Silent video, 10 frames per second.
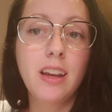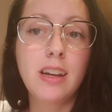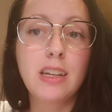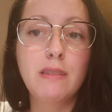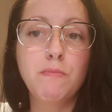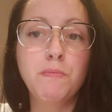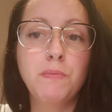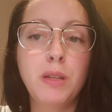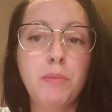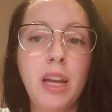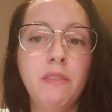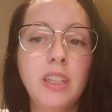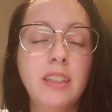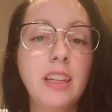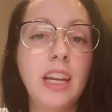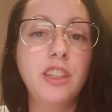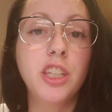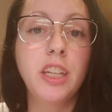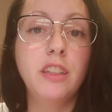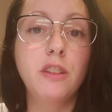and my Invisalign
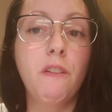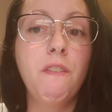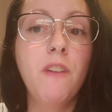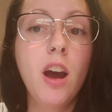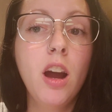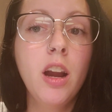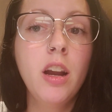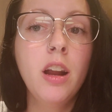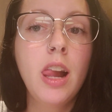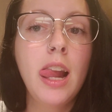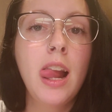journey so far,